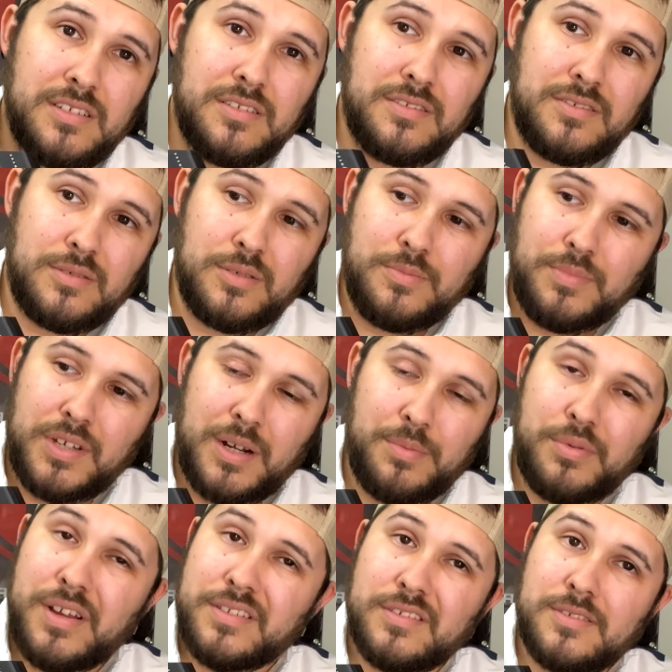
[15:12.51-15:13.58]
It's good kind of
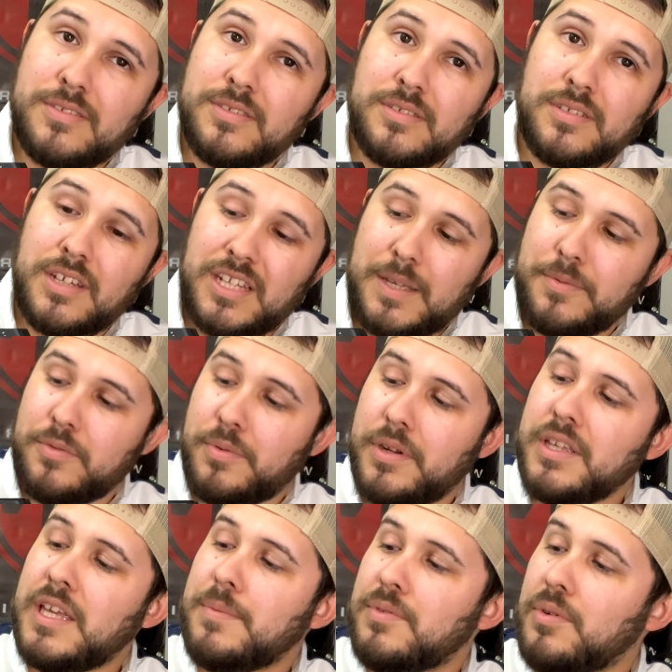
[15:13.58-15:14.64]
practice. Kind of keeps it
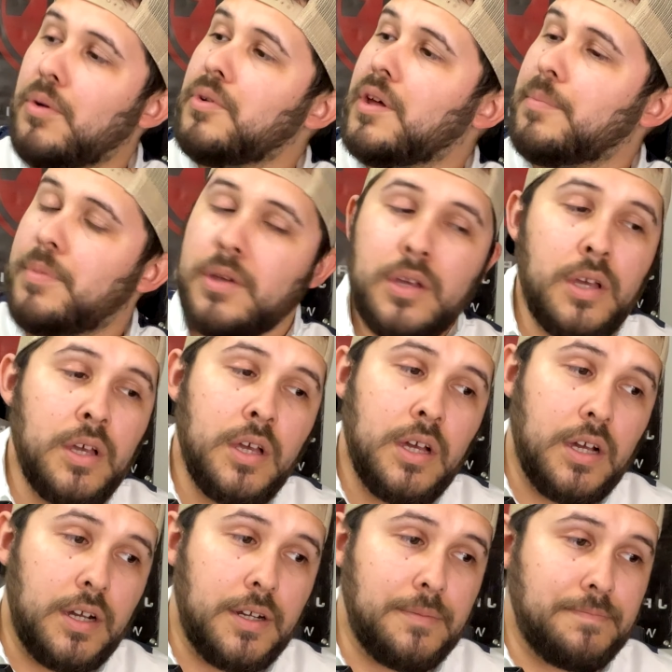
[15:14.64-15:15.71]
running, keeps it old up.
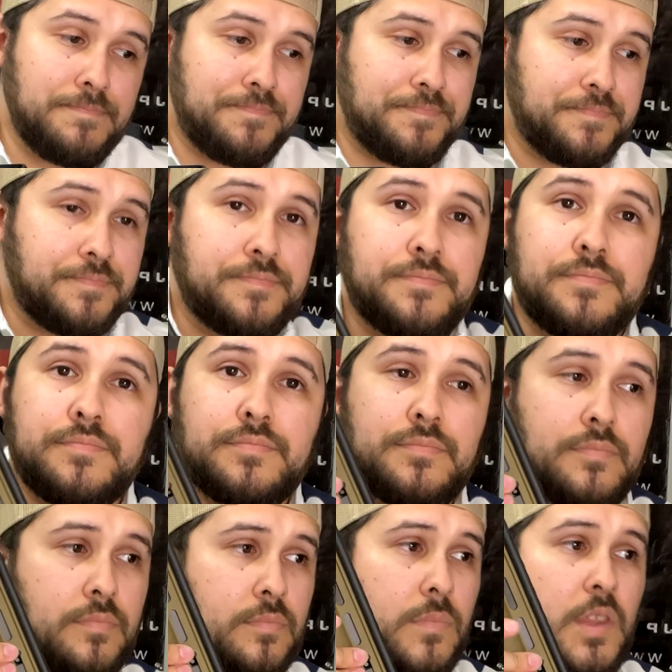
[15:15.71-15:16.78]
Um,
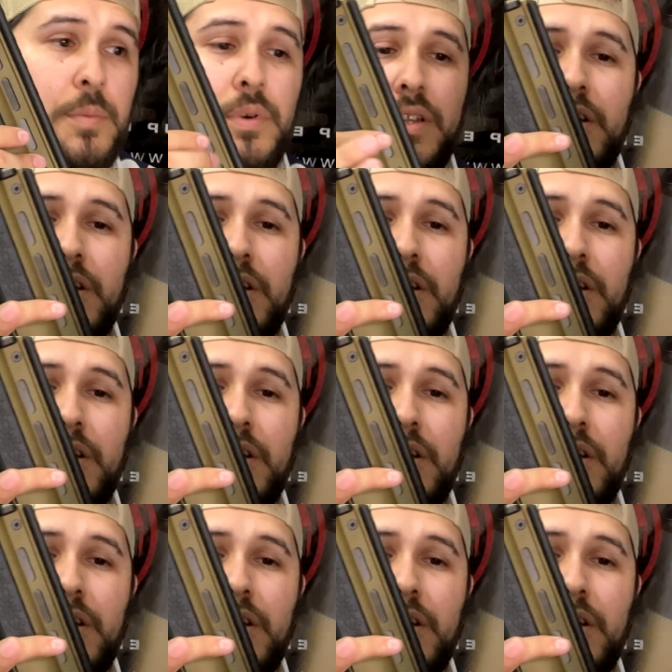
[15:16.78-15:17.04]
but